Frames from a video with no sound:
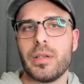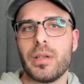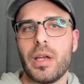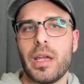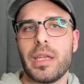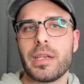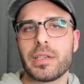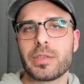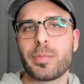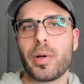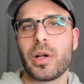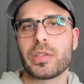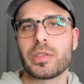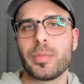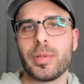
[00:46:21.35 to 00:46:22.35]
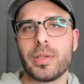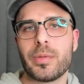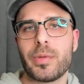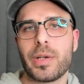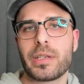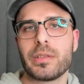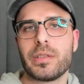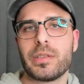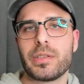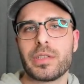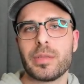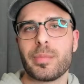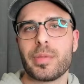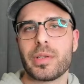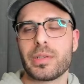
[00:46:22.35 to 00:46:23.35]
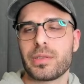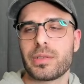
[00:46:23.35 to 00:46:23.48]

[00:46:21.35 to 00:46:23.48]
It is possible in regular ZBrush